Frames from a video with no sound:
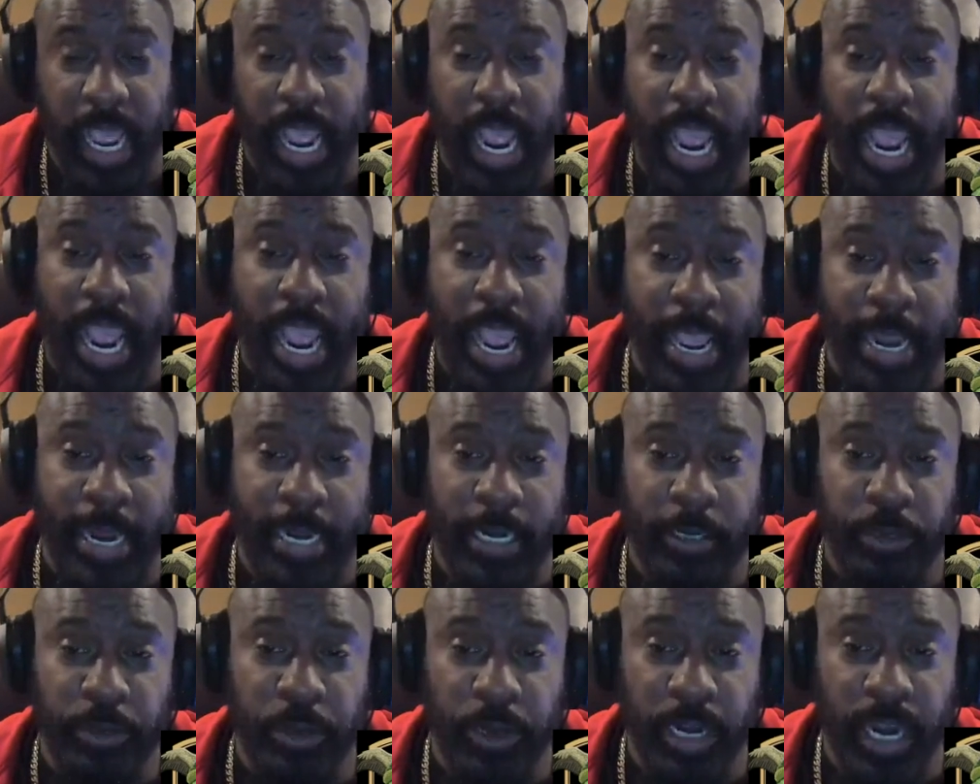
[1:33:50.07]

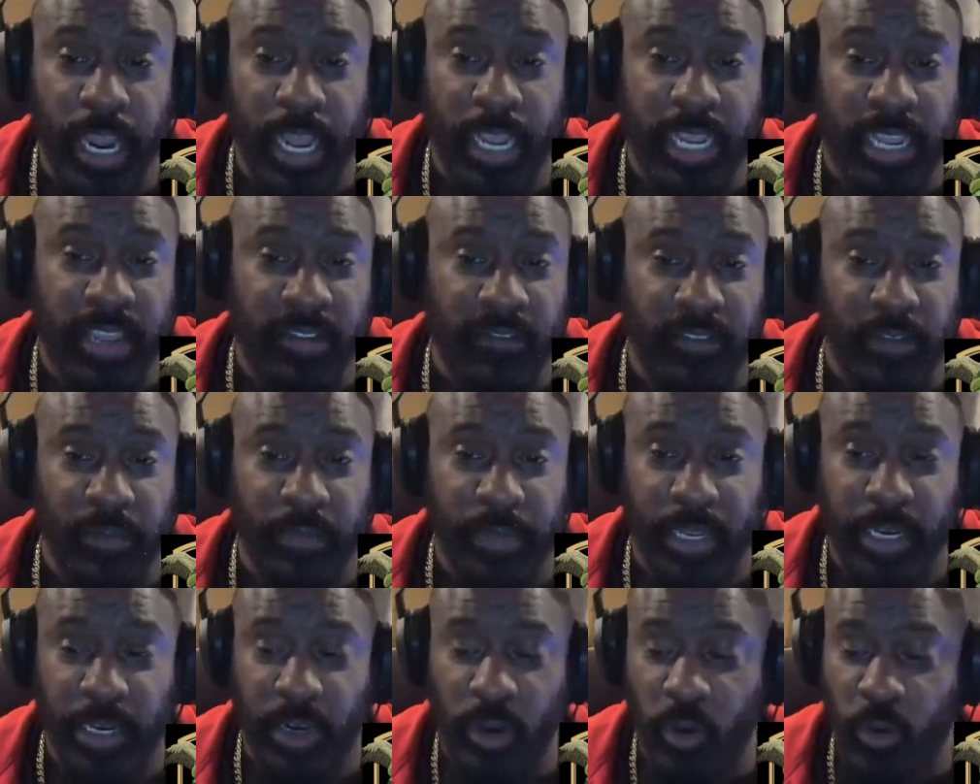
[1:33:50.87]
And you're not giving
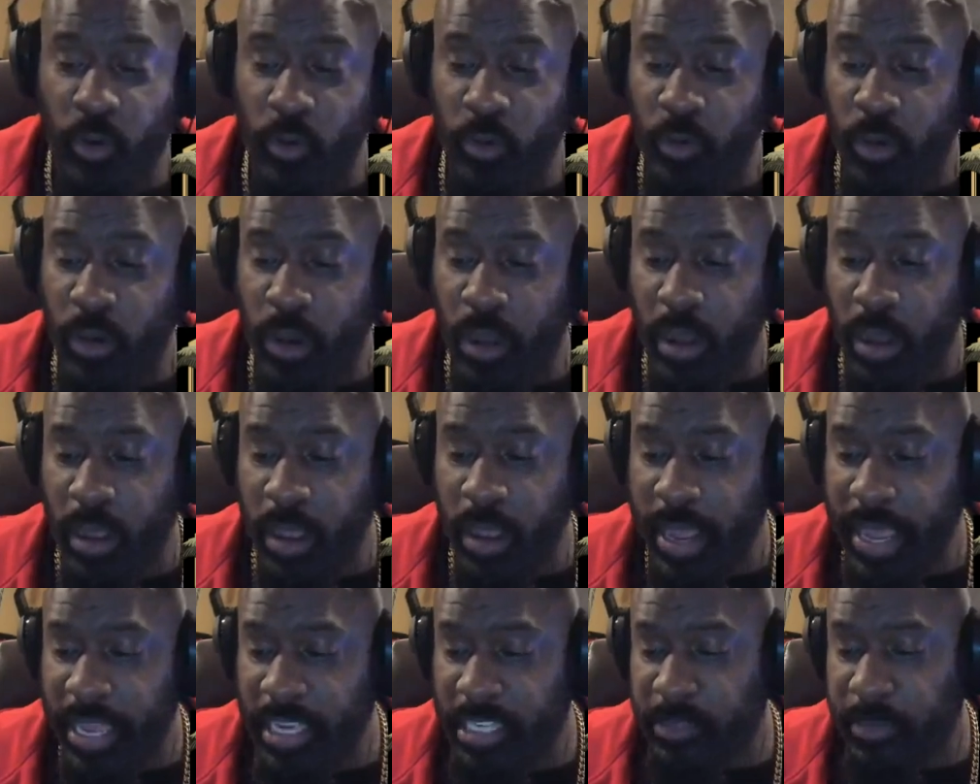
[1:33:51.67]
me no
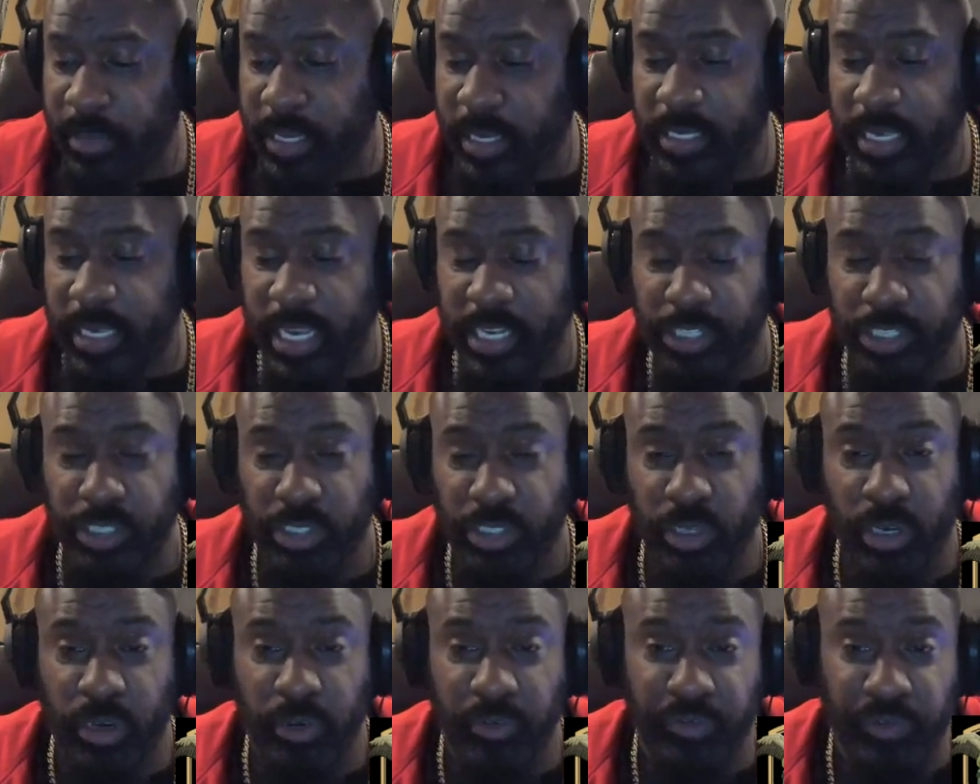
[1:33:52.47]
expectations
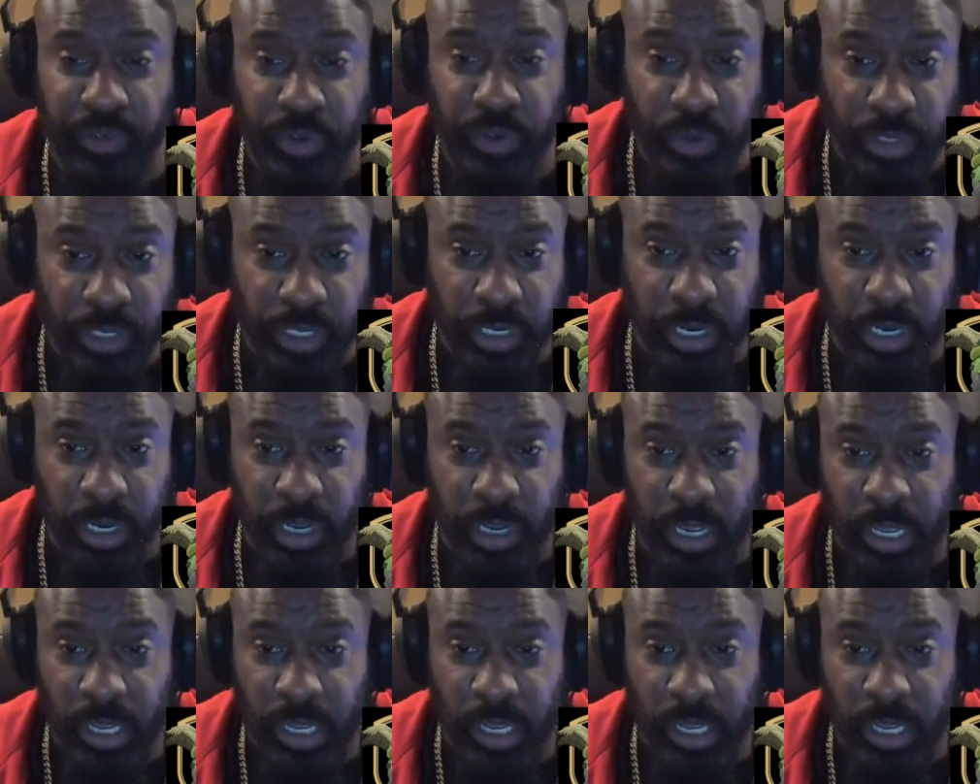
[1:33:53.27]
on the future.